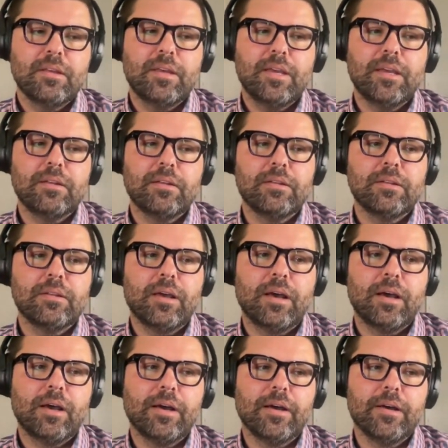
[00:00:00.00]

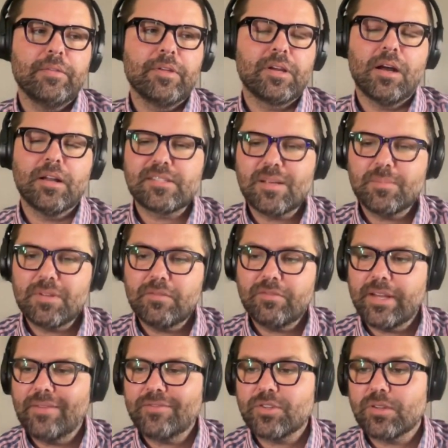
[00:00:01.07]
the concept of an
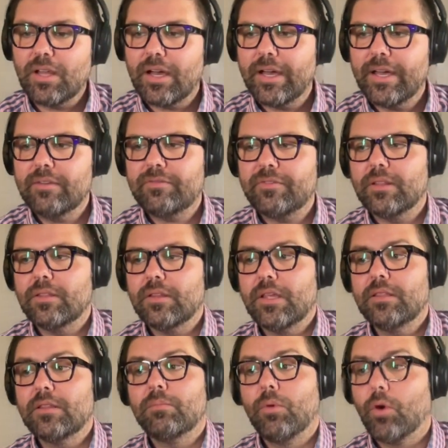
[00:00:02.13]
afterlife,
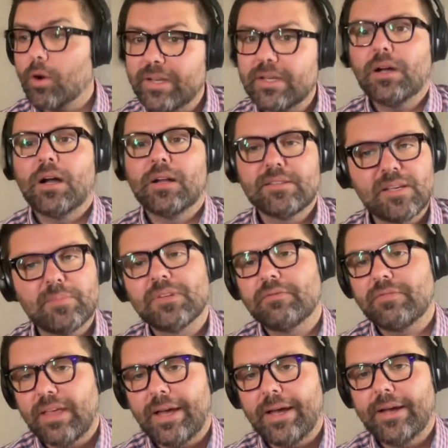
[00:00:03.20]
in the Mormon concept of
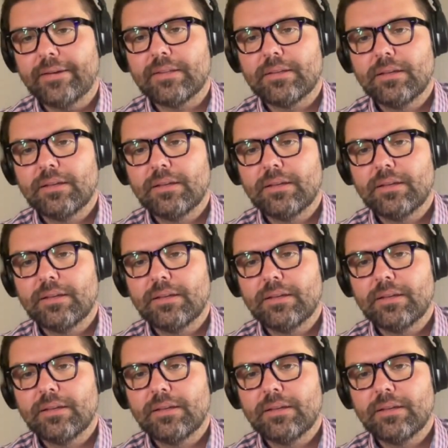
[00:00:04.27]
that.